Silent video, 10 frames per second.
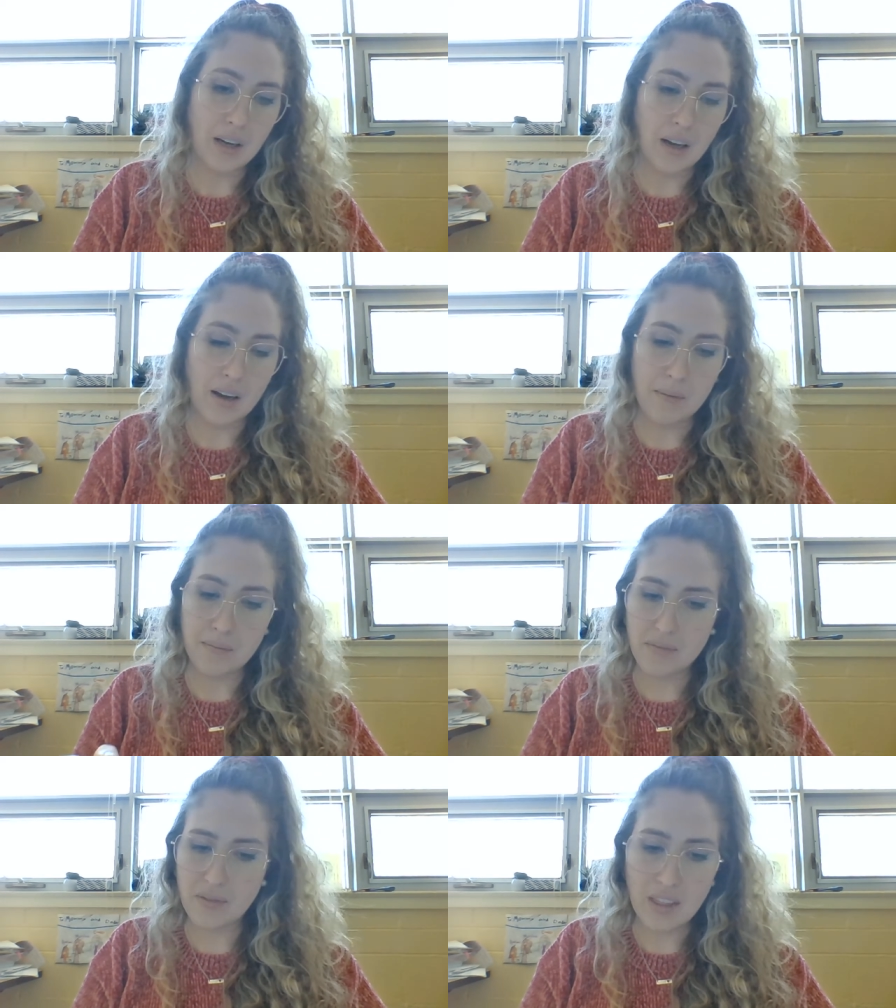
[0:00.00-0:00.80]

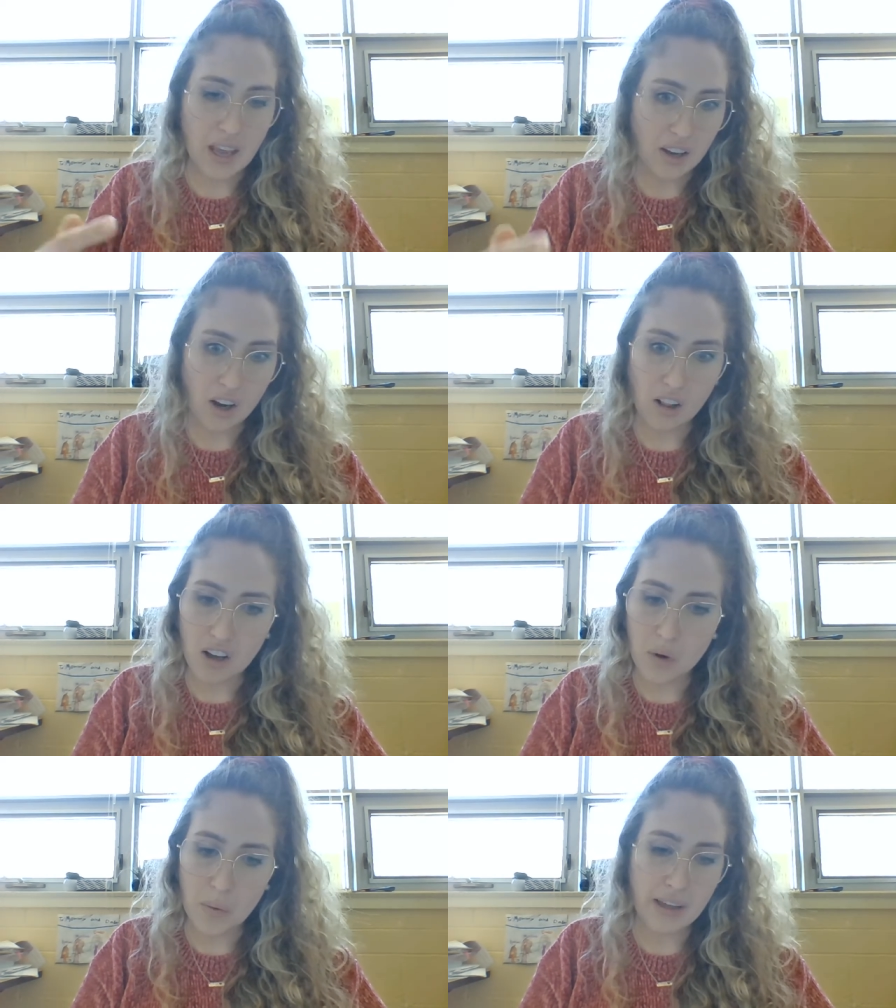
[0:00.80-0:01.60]
Um, they got
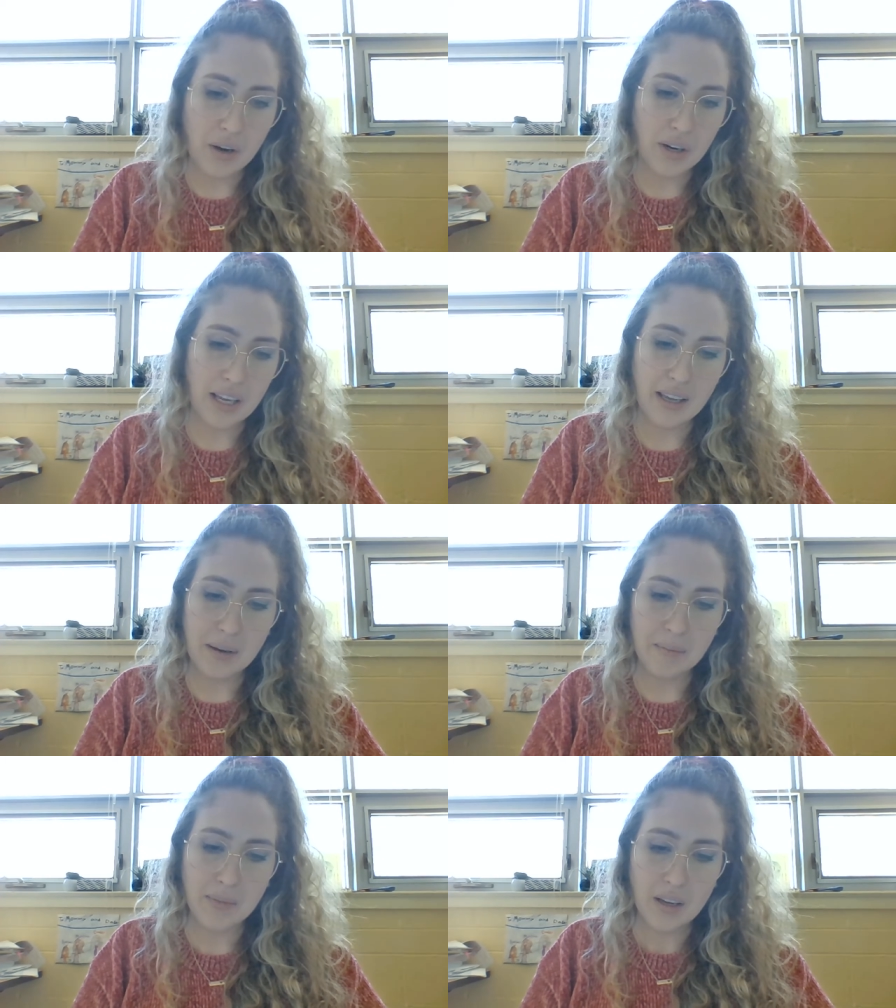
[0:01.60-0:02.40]
along without
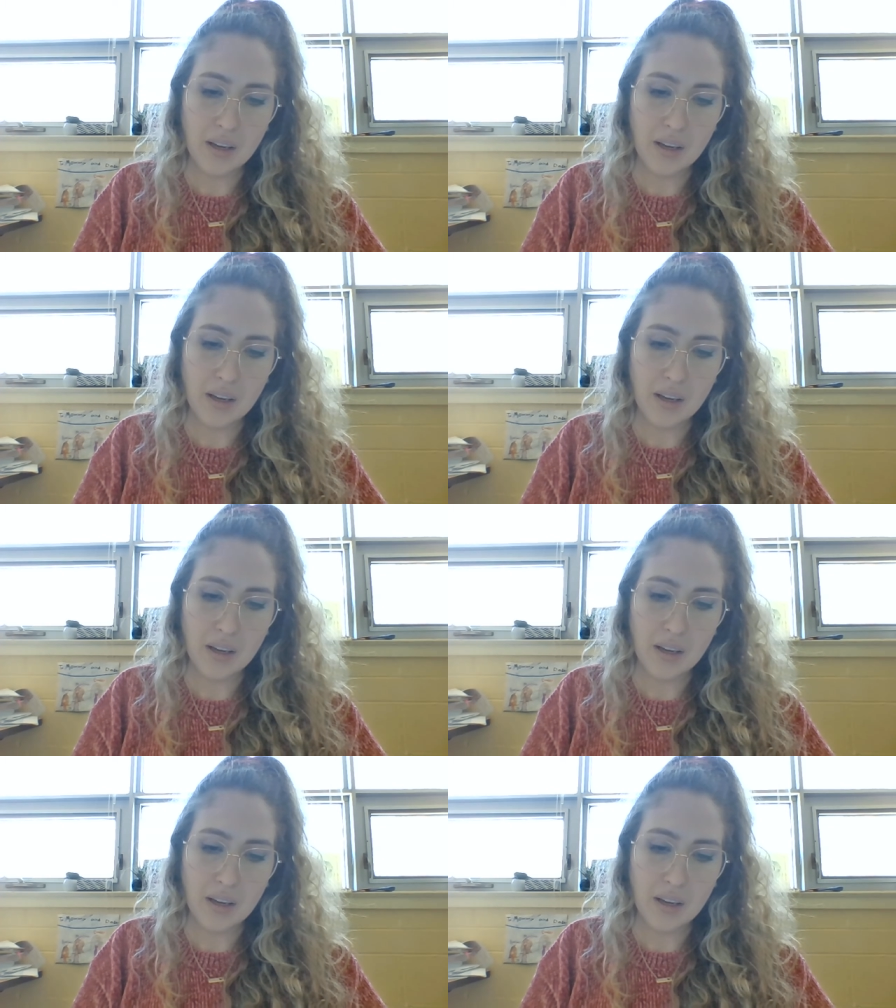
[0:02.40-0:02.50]
him